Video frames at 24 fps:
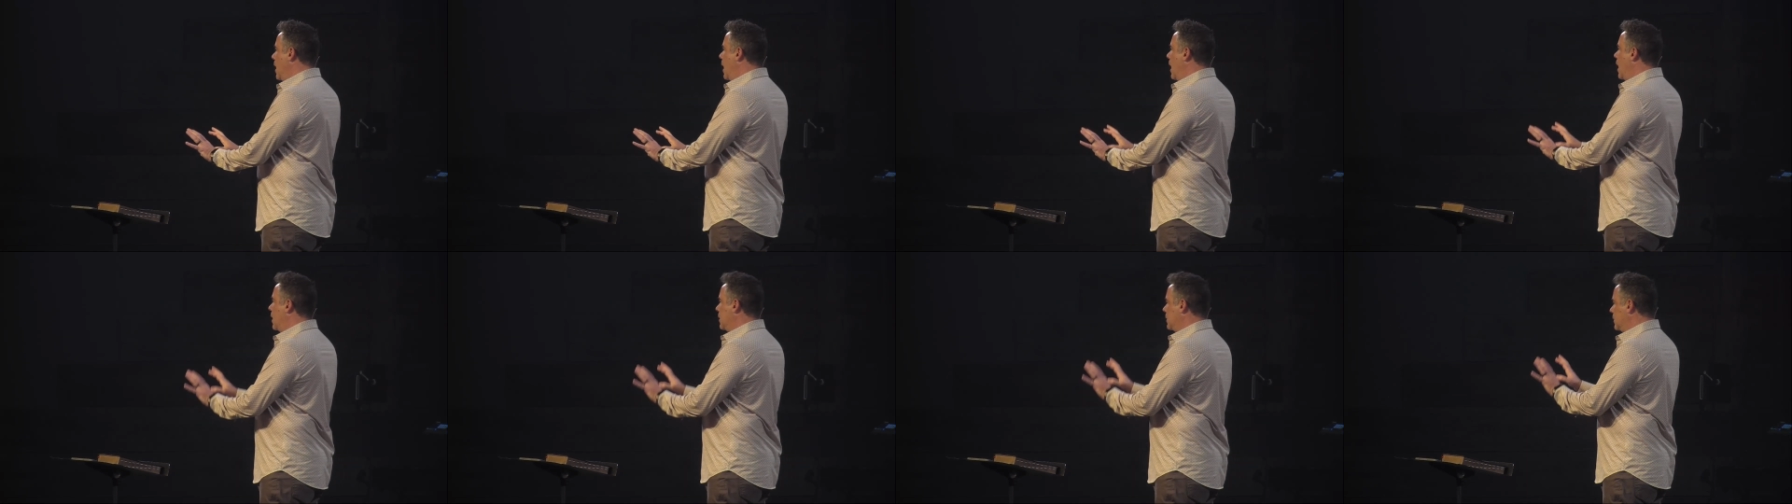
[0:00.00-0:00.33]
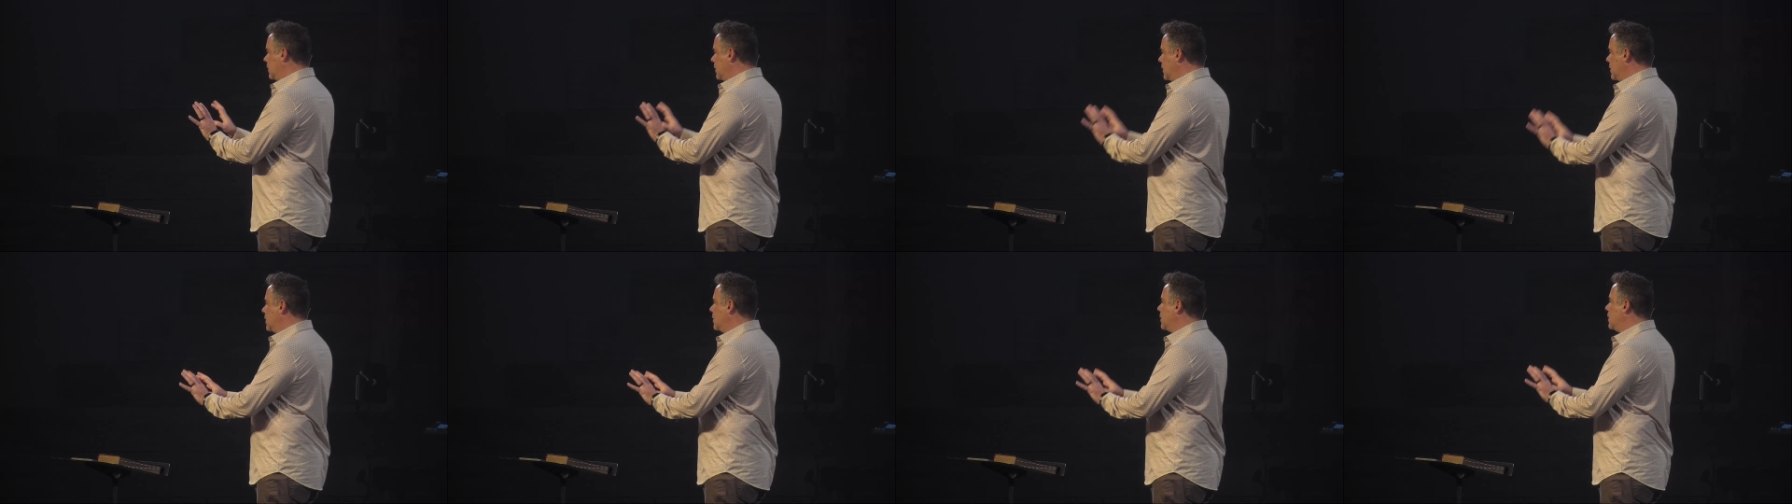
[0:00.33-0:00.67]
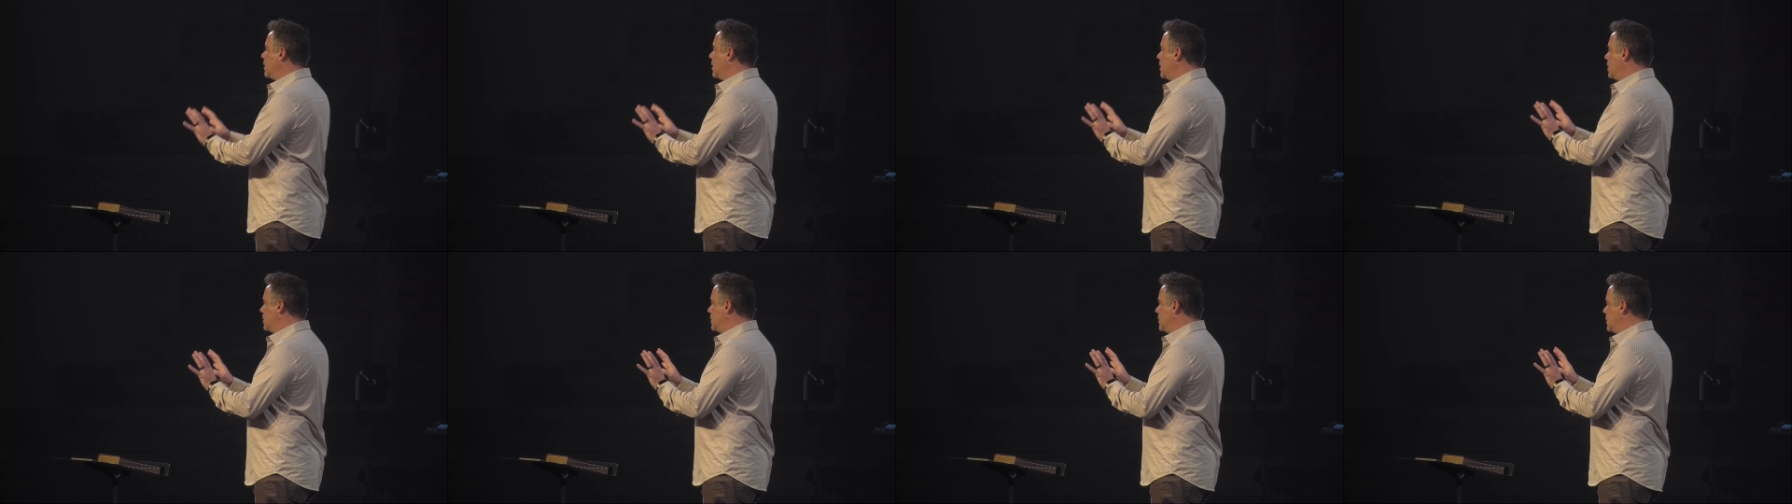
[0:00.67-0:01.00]
a
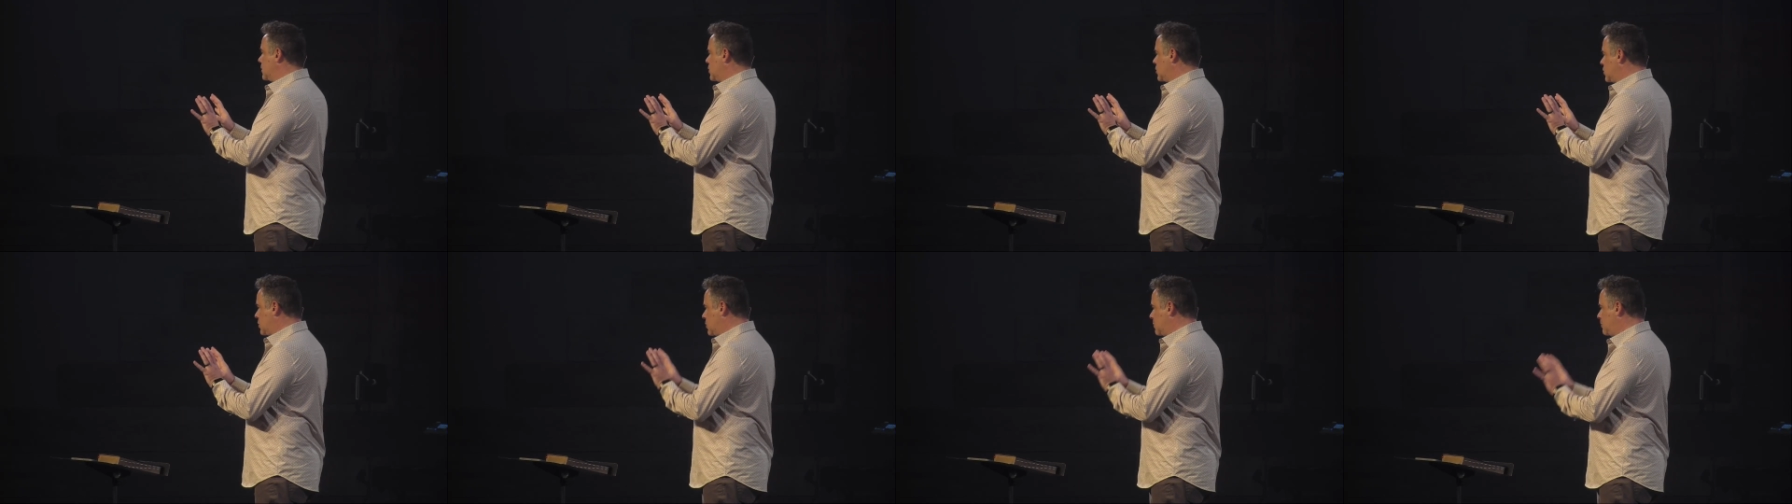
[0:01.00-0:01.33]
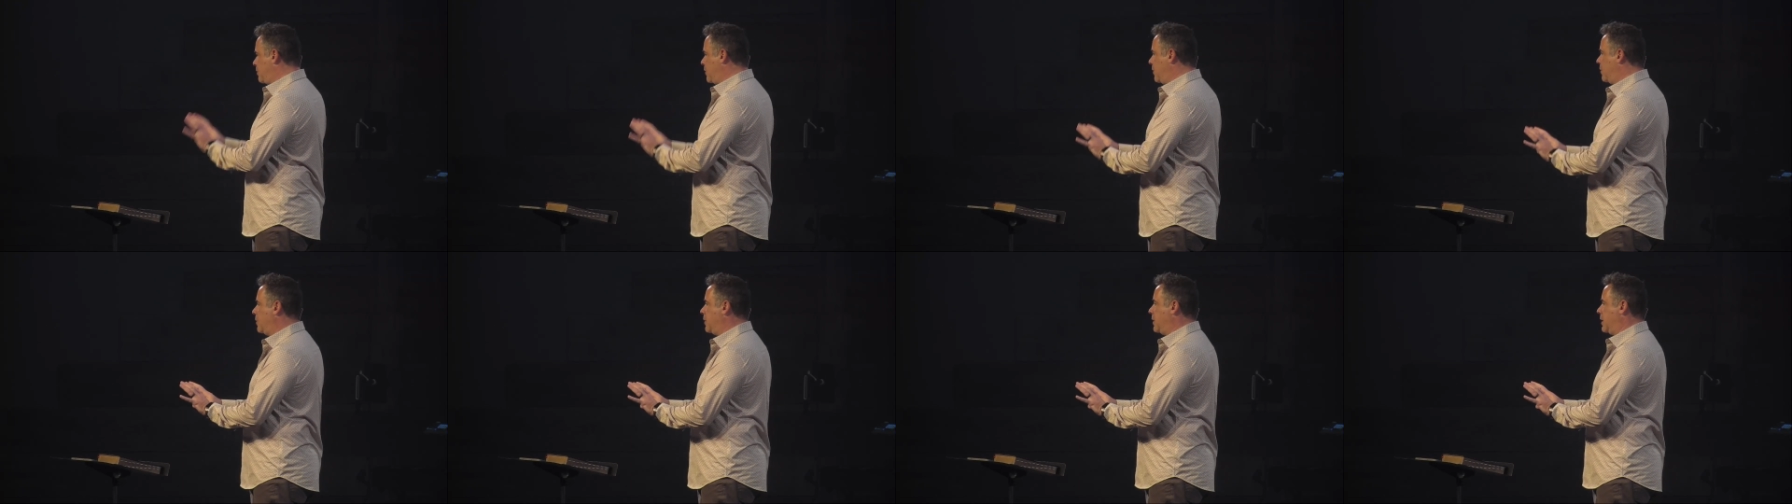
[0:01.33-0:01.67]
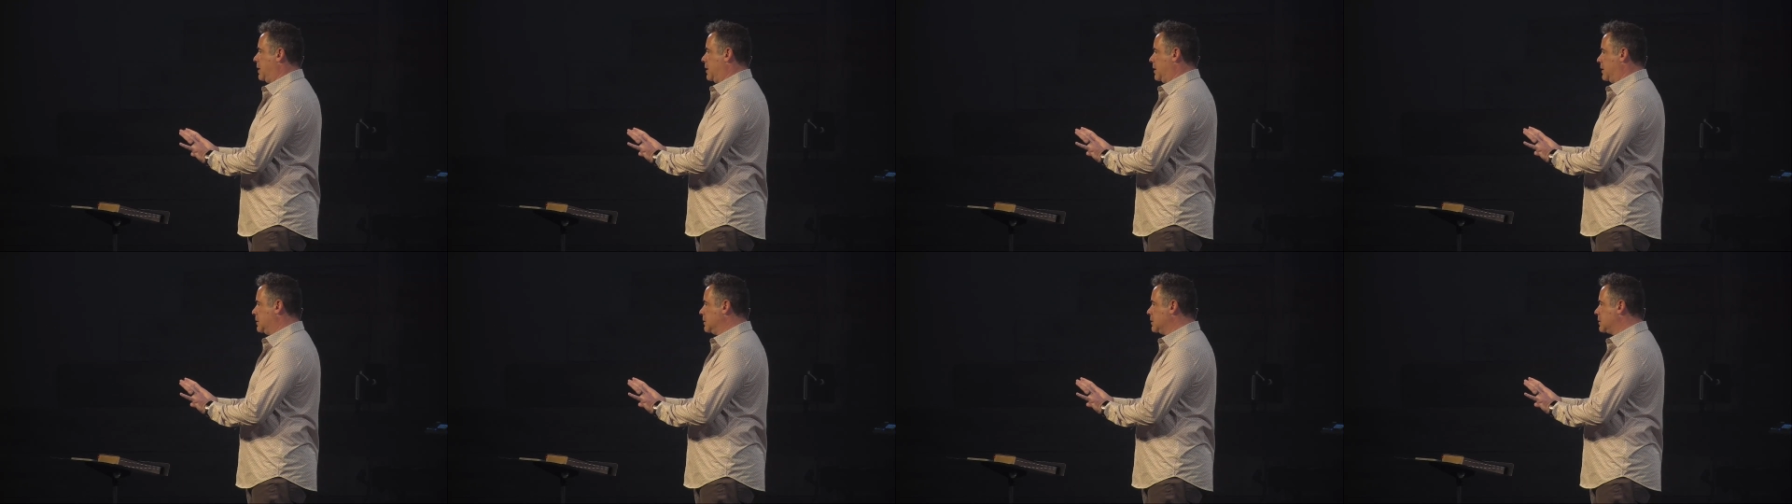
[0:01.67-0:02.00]
little
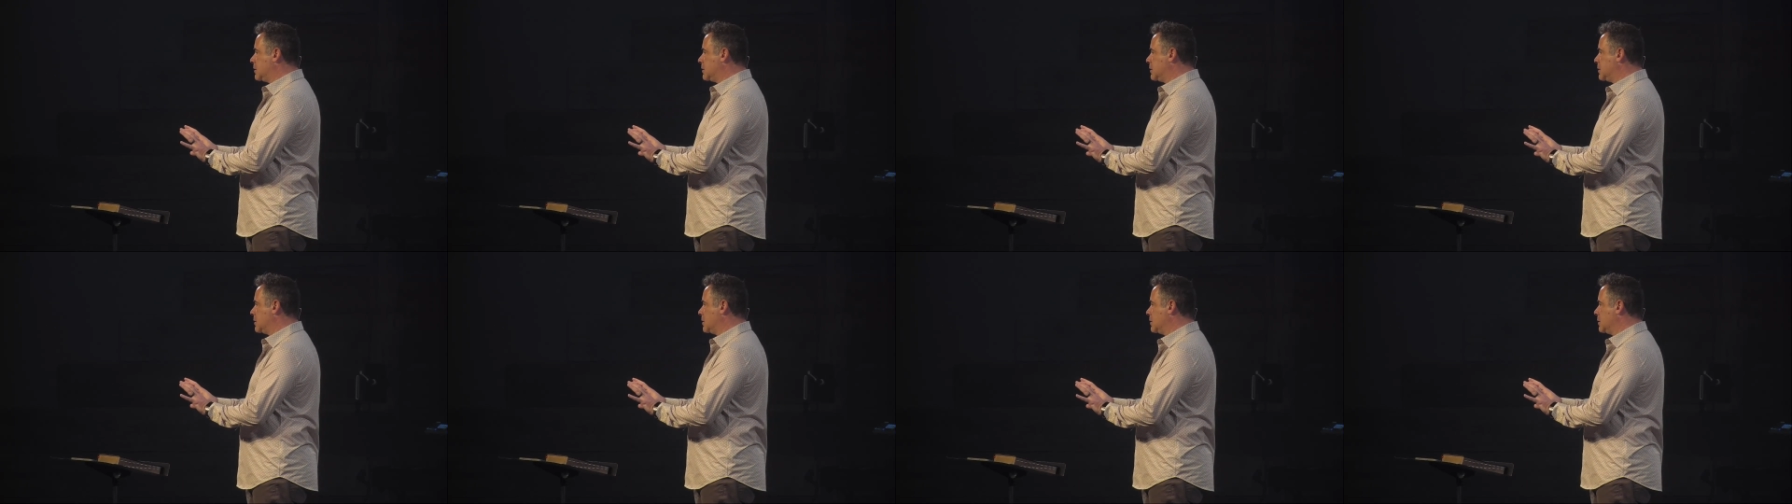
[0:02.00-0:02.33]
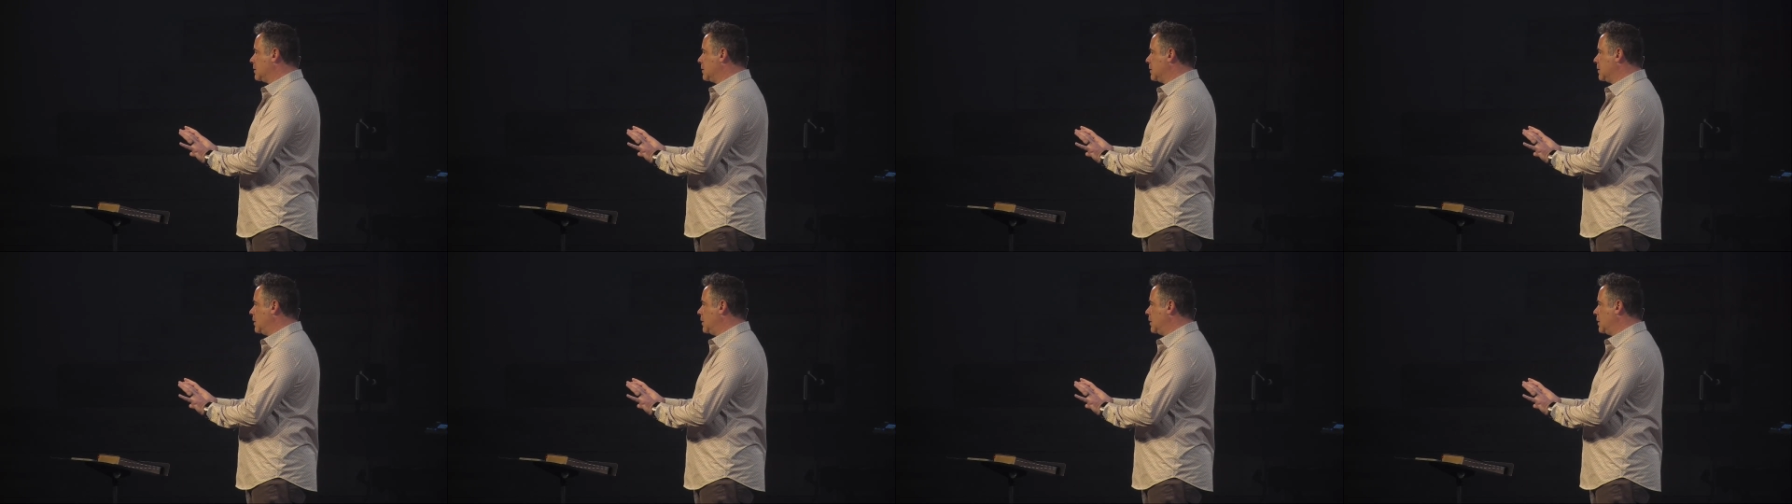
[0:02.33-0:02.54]
experience